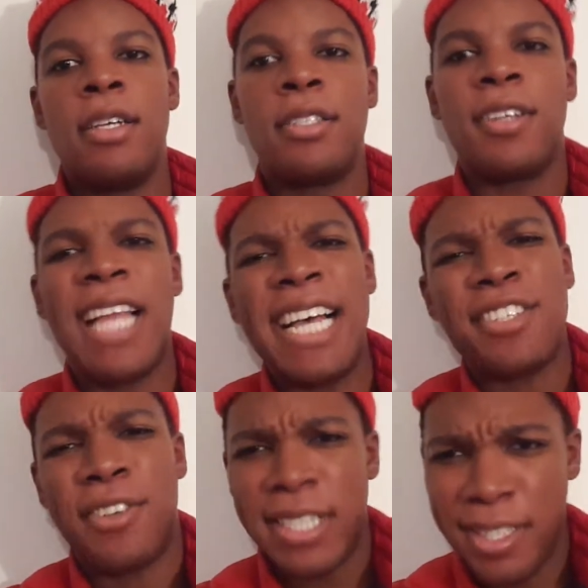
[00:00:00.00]
So
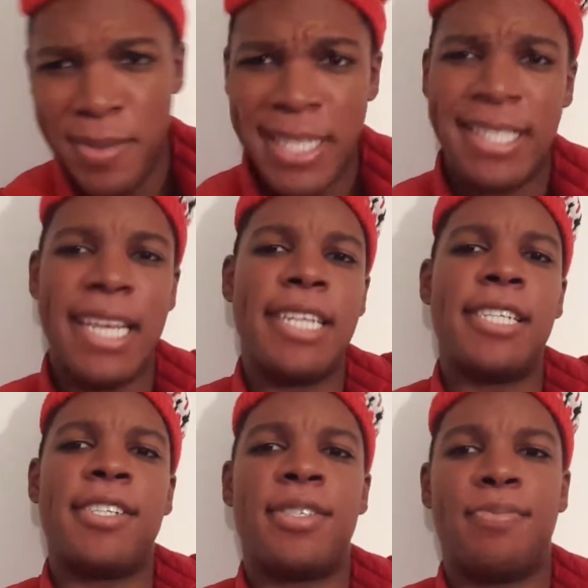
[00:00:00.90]
Last Christmas
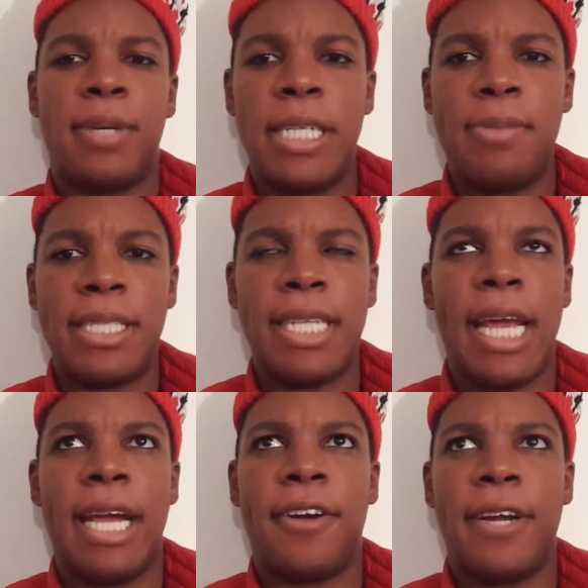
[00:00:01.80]
is pretty much
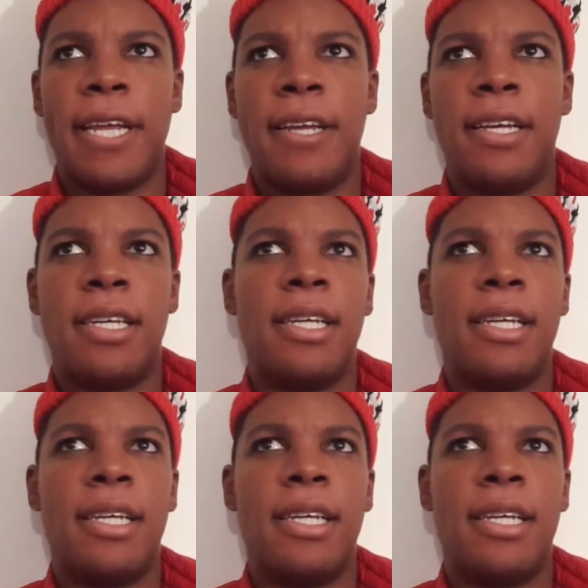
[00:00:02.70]
airy.